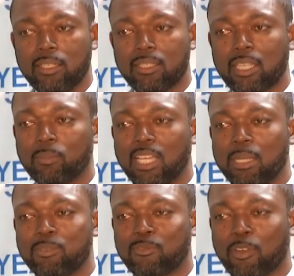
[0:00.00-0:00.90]

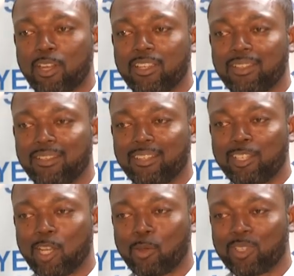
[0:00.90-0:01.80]
sometimes very
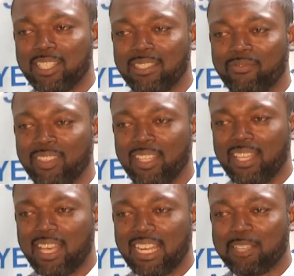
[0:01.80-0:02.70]
loudly,
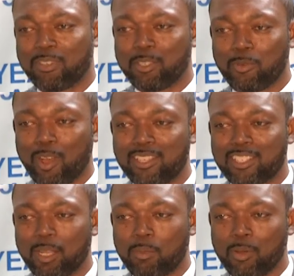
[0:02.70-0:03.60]
and even the
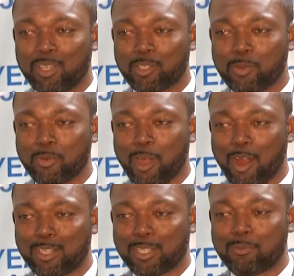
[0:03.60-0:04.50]
ones among us who
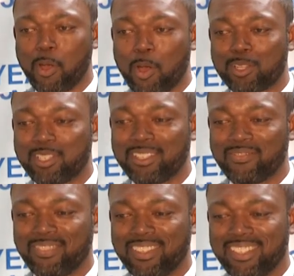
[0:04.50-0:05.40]
are small
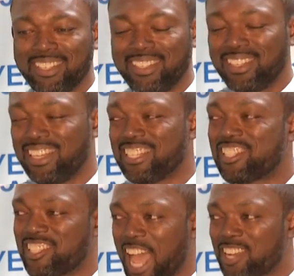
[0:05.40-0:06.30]
in
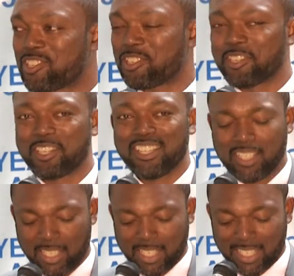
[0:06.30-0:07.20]
stature
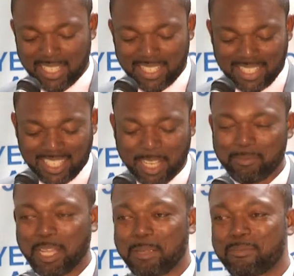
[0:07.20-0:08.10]

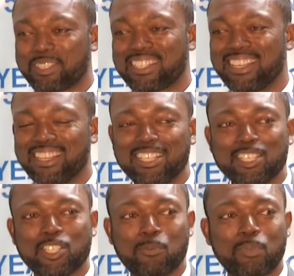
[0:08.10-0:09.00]
sometimes
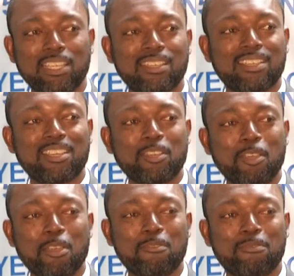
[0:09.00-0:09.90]
speak
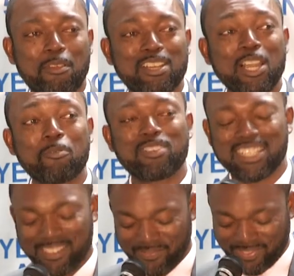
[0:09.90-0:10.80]
very
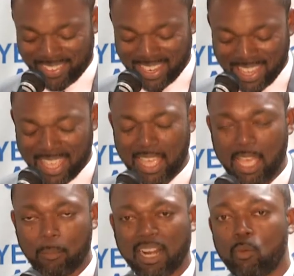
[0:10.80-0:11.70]
loudly.
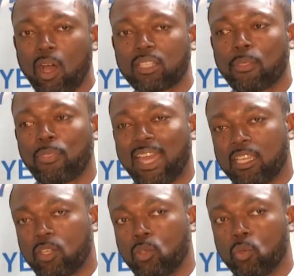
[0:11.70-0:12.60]
But I want to
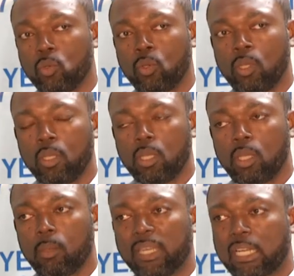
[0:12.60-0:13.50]
thank you
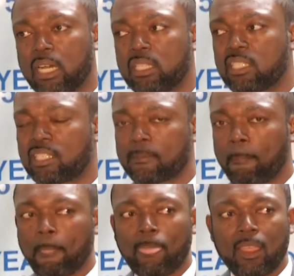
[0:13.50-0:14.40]
because